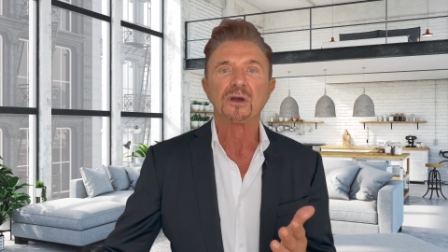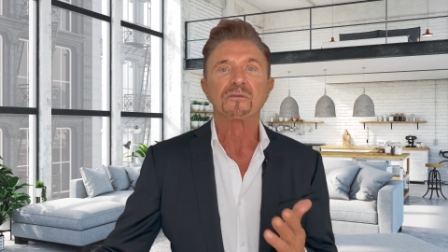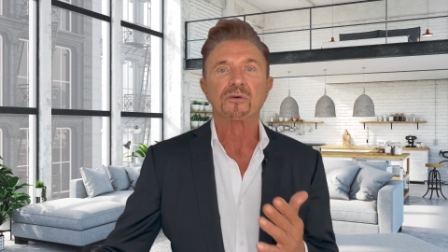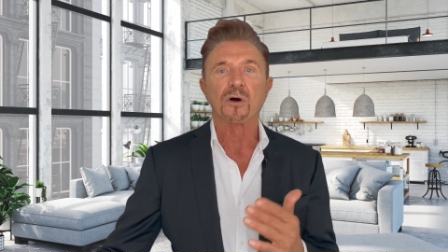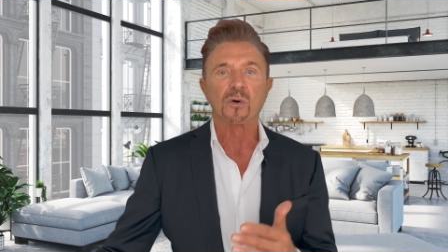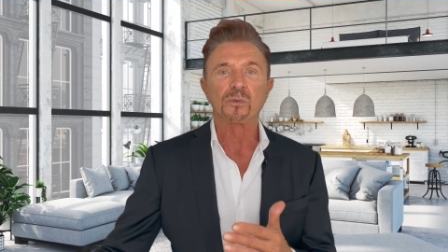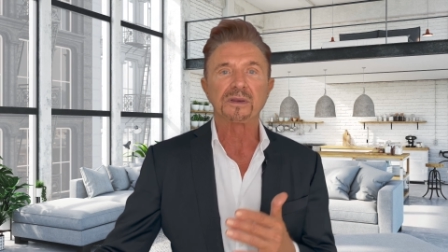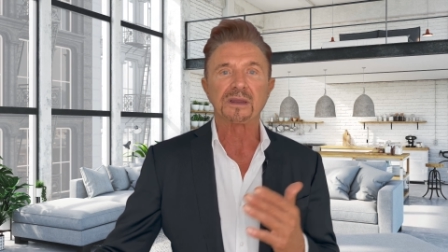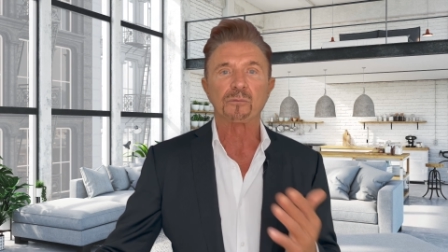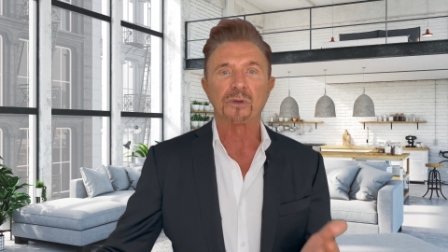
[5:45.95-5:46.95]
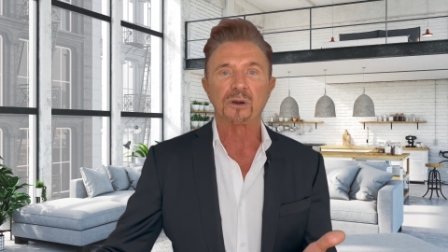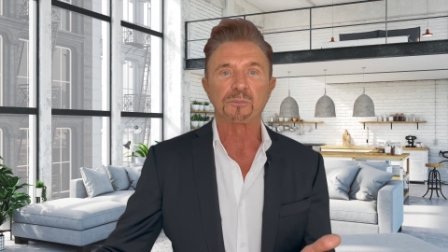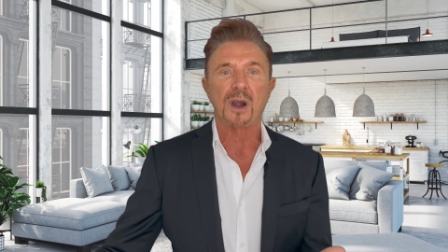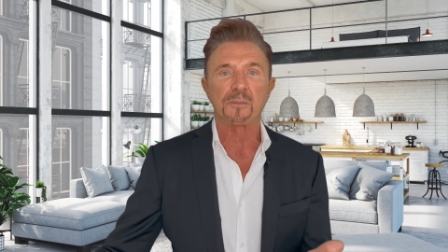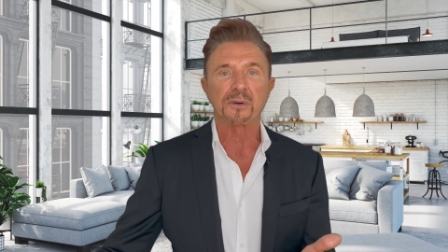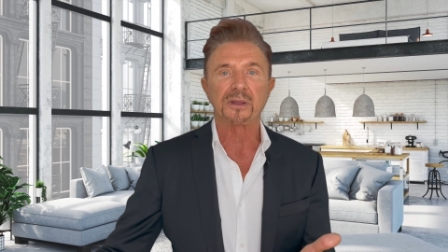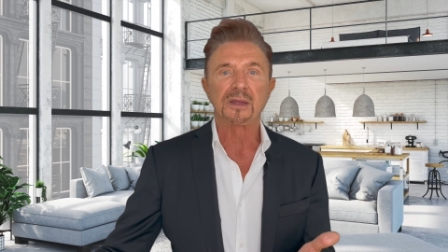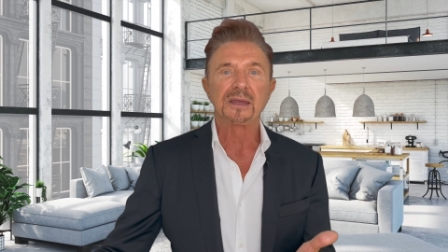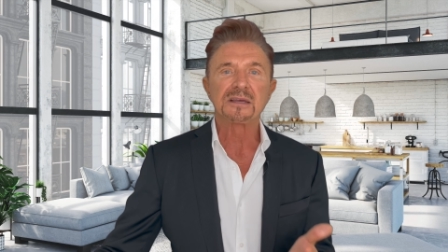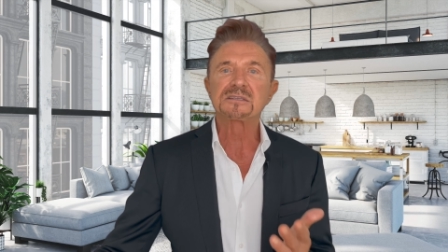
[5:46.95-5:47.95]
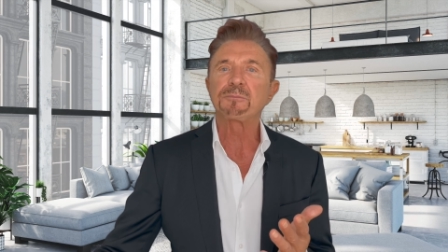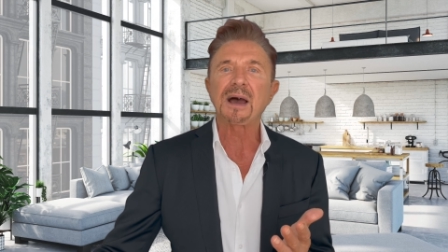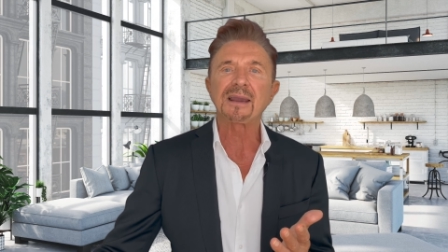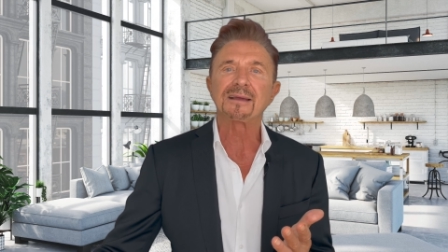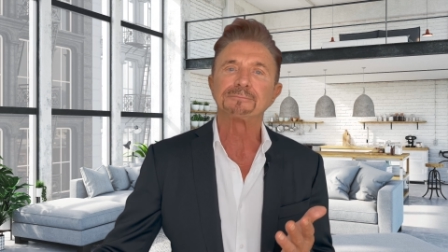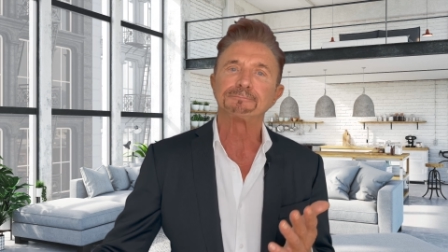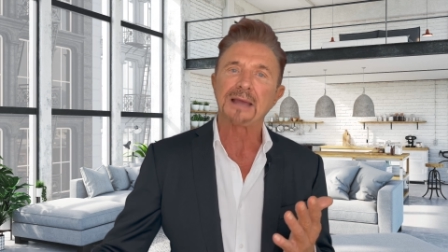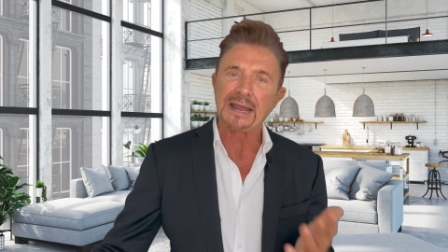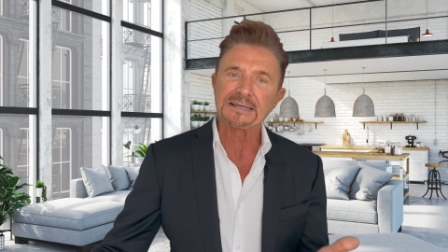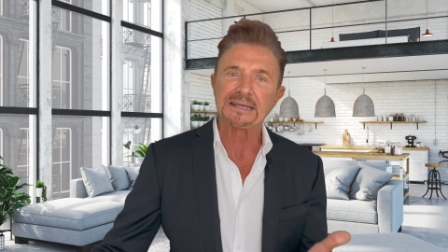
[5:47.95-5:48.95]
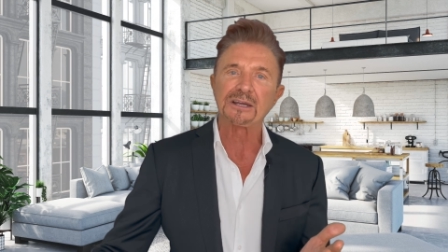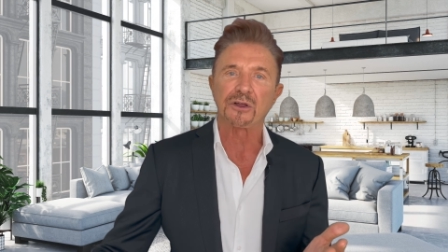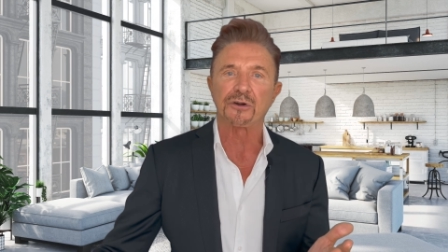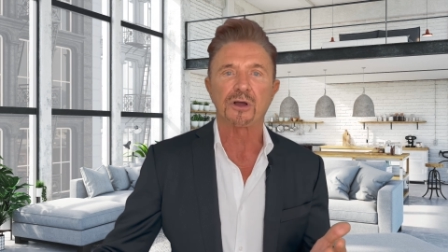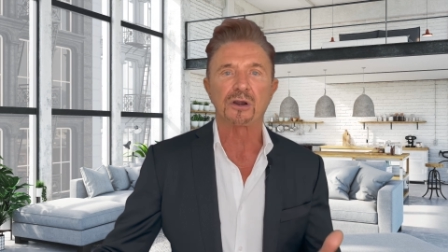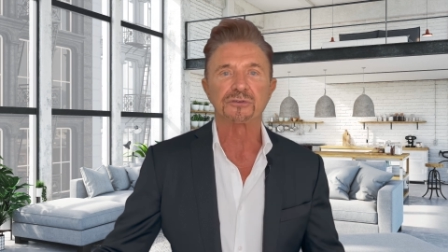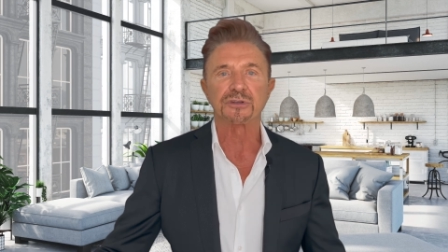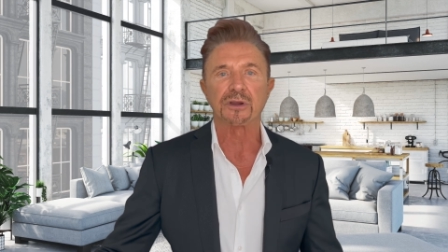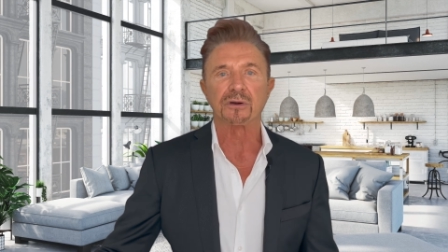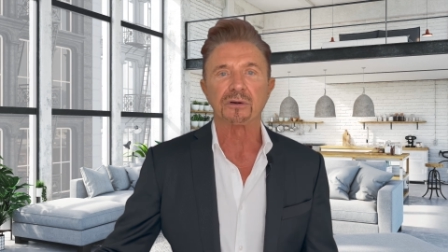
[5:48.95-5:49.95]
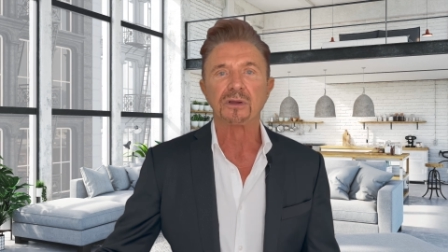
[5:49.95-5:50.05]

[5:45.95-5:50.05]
for owning that rental property is about $1,800 a year.